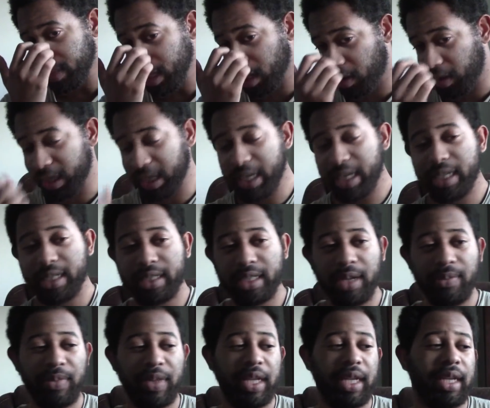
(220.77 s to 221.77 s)
or getting
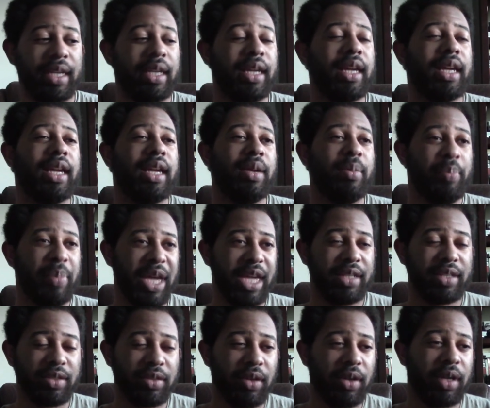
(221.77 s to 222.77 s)
something
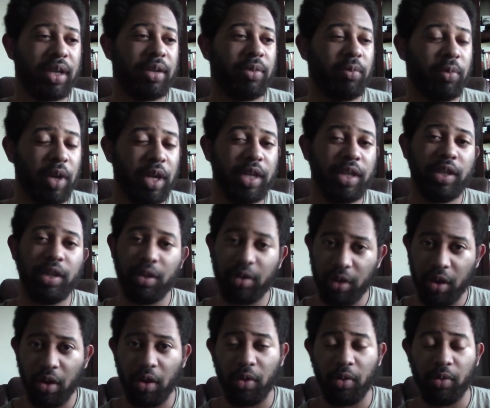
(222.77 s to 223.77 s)
based on what
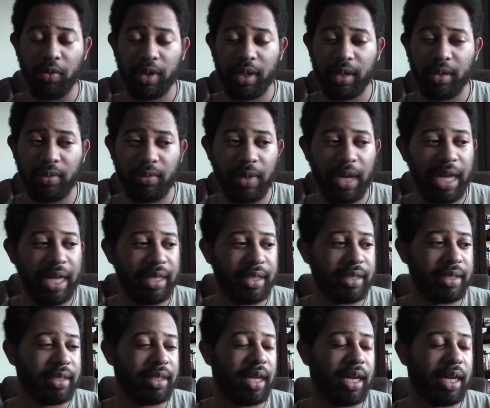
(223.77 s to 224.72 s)
you're owed, right?